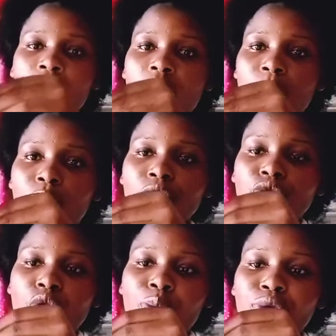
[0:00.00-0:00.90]
I'm going
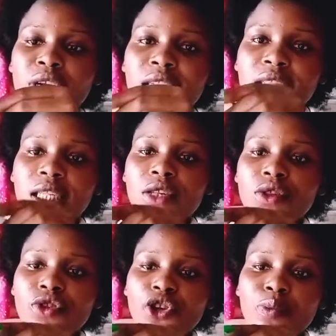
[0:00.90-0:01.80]
to open it. This
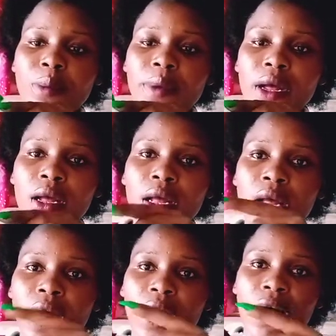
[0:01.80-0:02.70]
tissue paper
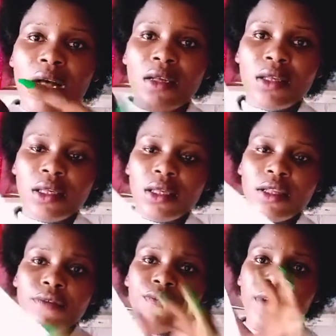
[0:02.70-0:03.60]
has
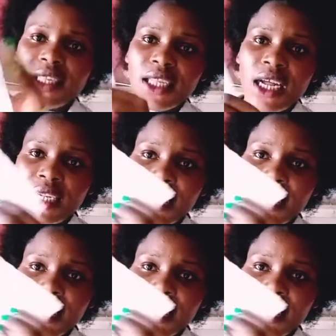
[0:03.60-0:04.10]
the first and the